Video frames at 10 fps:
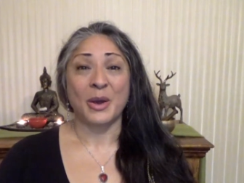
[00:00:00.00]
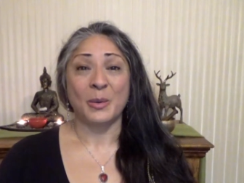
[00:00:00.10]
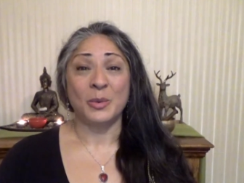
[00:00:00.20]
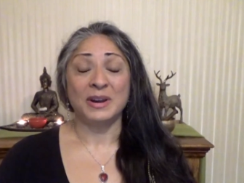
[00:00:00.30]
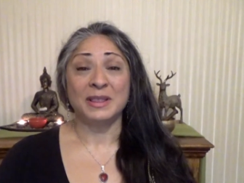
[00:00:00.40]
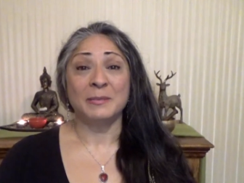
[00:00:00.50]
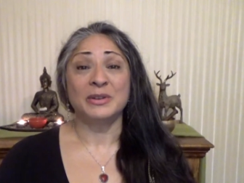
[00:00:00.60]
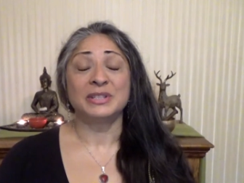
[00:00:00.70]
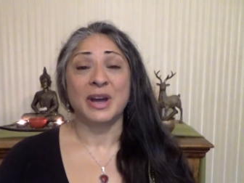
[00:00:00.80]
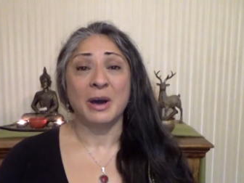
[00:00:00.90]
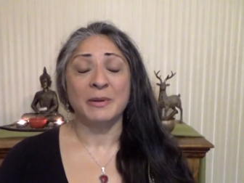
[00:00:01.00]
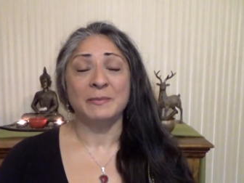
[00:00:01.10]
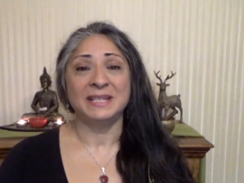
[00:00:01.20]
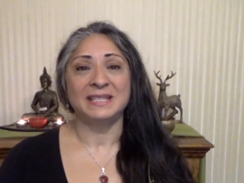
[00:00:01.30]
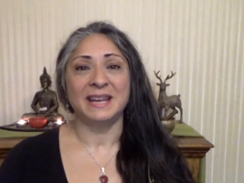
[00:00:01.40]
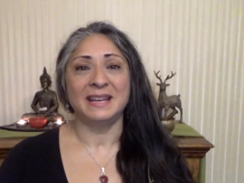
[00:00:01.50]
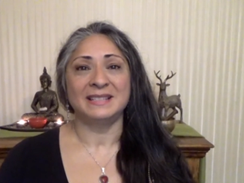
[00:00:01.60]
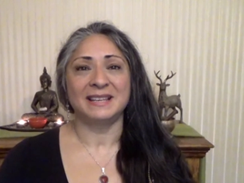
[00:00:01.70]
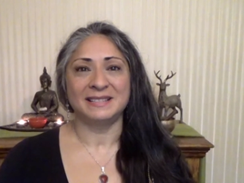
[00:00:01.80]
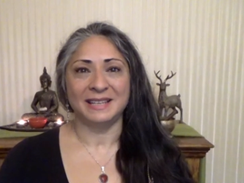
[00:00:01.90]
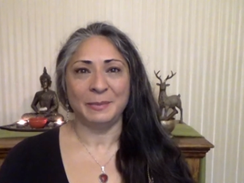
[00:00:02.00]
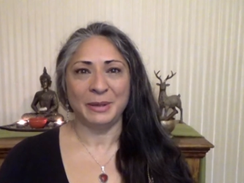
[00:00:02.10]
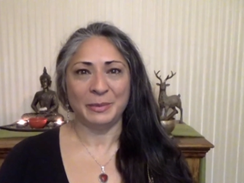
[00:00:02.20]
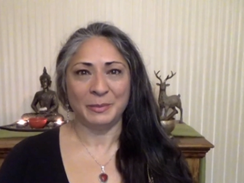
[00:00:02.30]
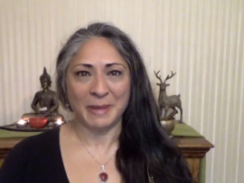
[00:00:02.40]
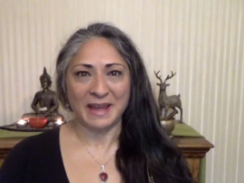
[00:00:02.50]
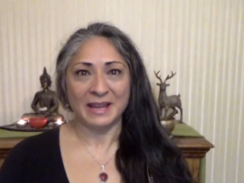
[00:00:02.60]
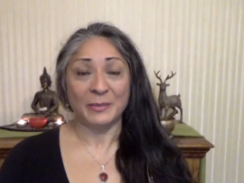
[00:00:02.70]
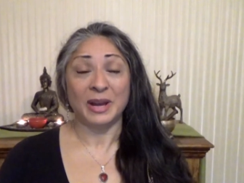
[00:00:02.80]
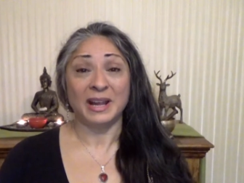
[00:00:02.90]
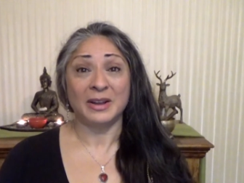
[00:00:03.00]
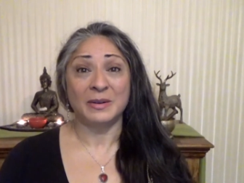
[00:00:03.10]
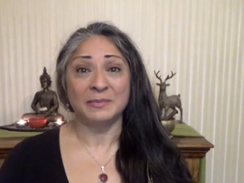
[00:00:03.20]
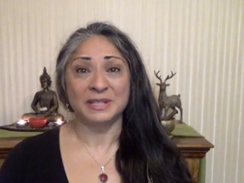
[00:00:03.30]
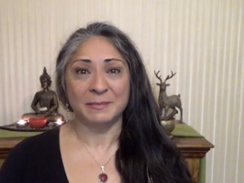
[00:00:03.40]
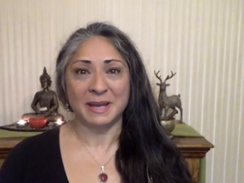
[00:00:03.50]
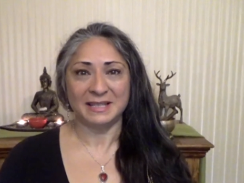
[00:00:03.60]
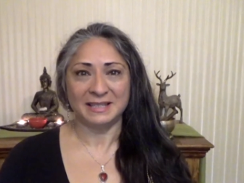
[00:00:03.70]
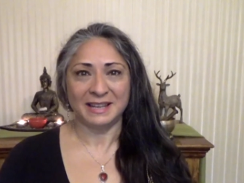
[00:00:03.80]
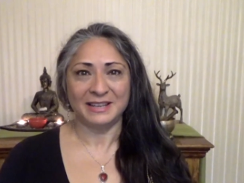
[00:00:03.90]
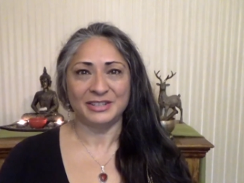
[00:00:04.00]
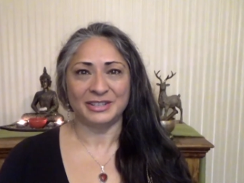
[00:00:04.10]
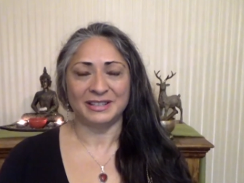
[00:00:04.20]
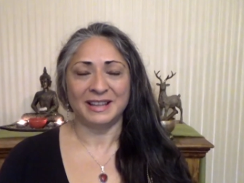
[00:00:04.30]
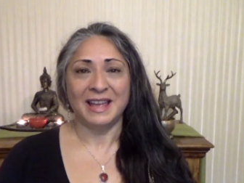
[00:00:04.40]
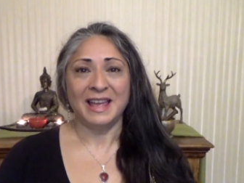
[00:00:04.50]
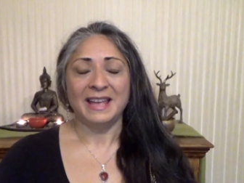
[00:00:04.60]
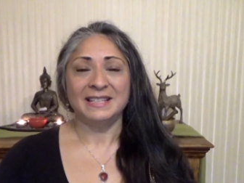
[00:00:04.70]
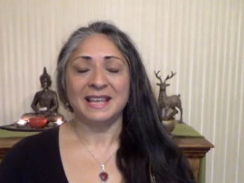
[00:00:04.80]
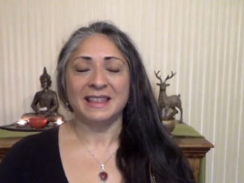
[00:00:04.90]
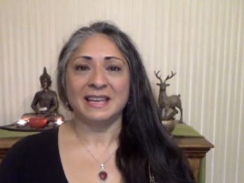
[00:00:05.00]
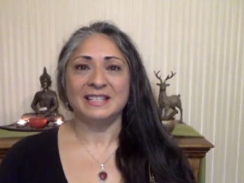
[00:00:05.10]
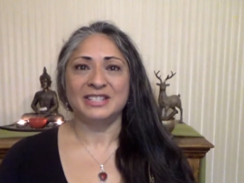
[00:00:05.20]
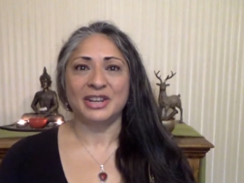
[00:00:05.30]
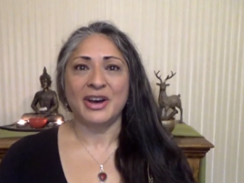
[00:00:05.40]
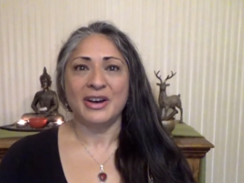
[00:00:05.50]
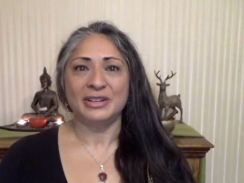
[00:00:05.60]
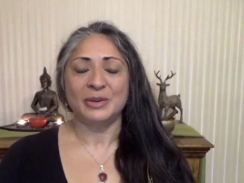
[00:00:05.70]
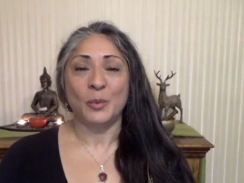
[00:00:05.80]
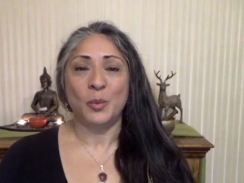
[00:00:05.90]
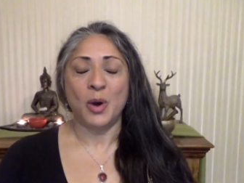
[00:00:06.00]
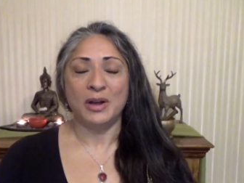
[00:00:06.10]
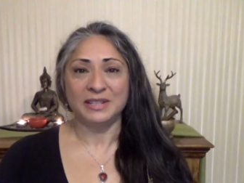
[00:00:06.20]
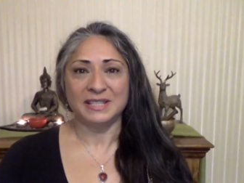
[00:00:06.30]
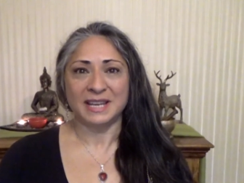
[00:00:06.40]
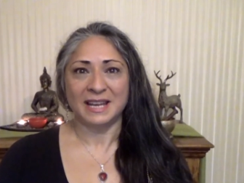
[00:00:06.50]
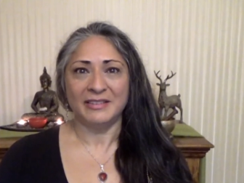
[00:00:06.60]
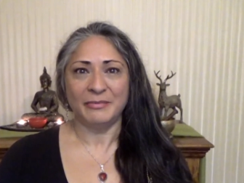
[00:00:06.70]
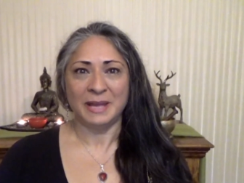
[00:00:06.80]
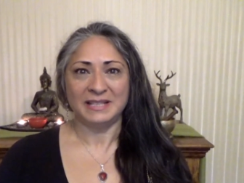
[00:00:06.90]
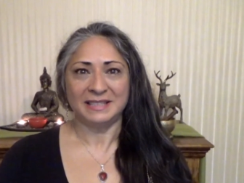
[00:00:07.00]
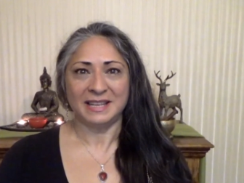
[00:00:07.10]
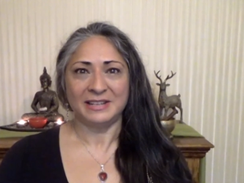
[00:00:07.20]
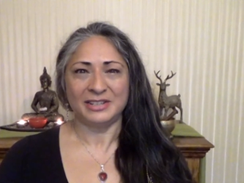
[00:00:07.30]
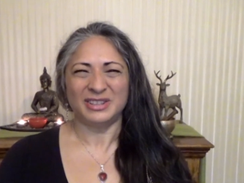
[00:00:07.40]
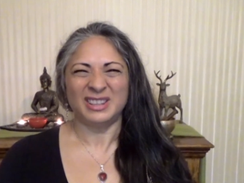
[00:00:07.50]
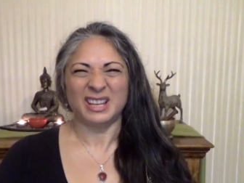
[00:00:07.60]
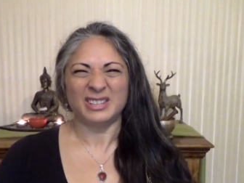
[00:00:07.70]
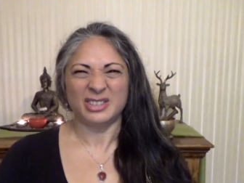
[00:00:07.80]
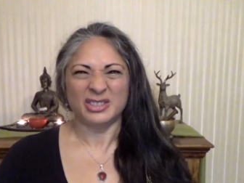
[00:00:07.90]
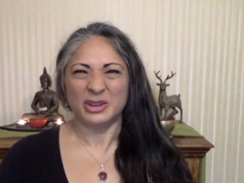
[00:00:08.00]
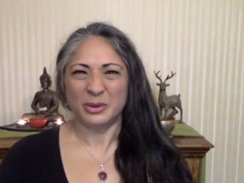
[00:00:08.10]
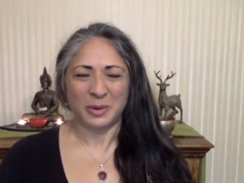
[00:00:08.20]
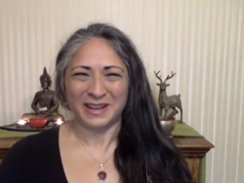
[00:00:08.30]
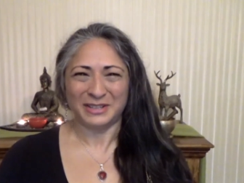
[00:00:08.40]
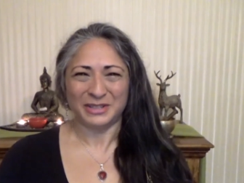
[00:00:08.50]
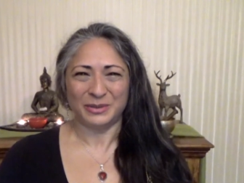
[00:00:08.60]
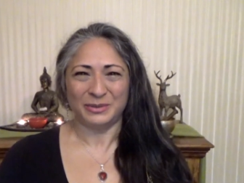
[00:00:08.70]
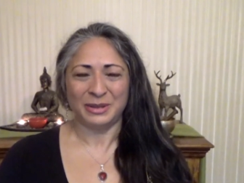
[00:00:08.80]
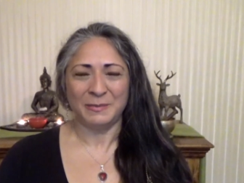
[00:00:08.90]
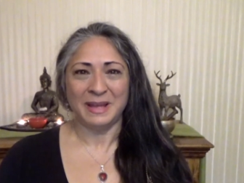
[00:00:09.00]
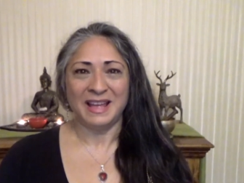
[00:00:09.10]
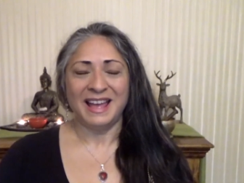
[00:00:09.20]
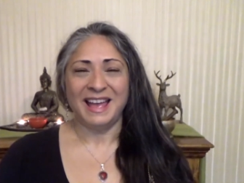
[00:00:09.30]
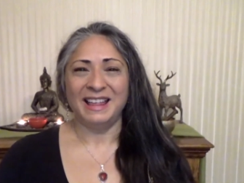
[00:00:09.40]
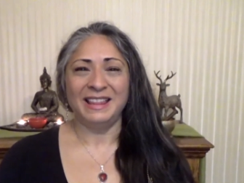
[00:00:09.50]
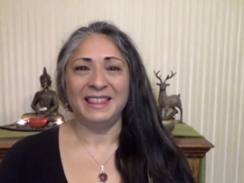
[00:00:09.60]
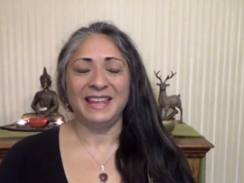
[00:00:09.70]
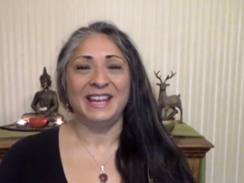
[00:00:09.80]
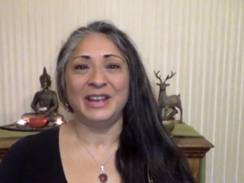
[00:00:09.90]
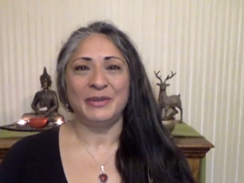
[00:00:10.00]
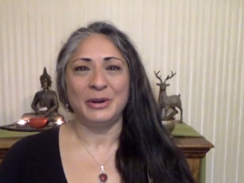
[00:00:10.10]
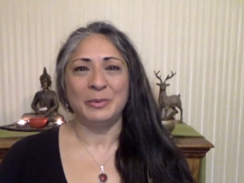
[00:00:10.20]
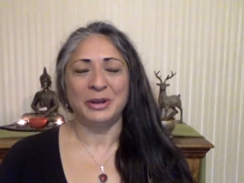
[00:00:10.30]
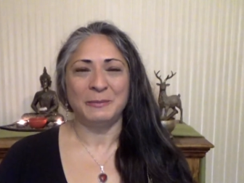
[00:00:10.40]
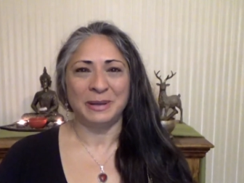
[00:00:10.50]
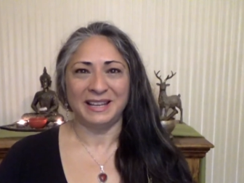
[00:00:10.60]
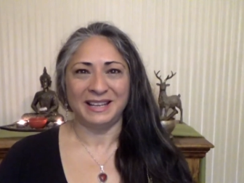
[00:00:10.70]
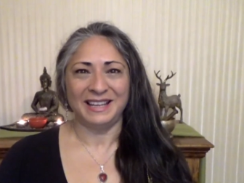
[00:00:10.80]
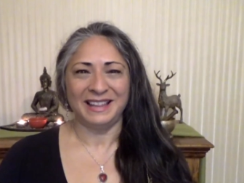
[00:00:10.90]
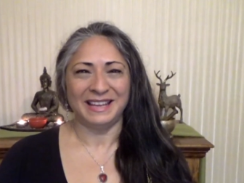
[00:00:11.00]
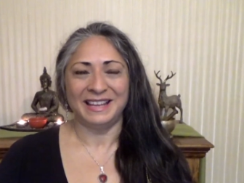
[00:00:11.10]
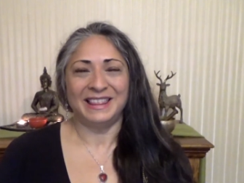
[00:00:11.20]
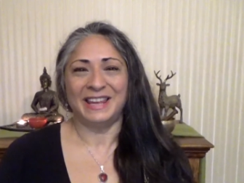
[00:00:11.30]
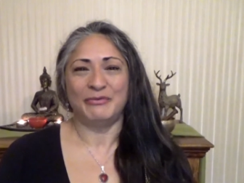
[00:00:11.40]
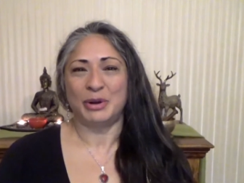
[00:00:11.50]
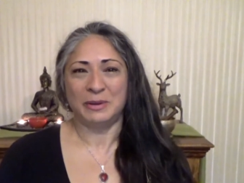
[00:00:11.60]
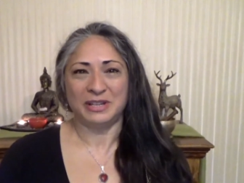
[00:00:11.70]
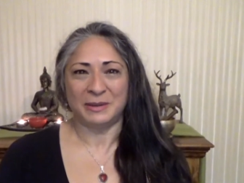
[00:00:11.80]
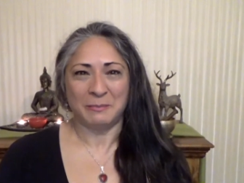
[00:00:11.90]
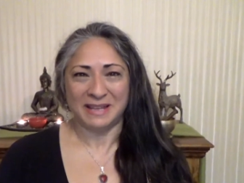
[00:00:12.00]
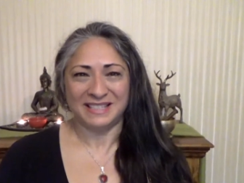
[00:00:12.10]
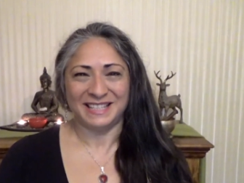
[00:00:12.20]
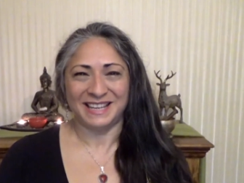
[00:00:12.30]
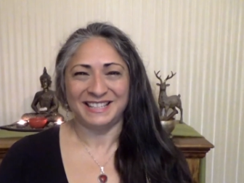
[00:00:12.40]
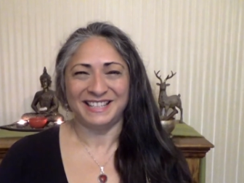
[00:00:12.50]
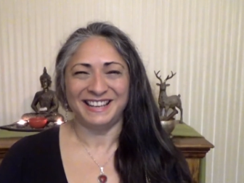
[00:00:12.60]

One of the most common mistakes I see people make when it comes to meditation is that they start one style of meditation that doesn't quite suit them and then they give up completely thinking they're rubbish at meditating.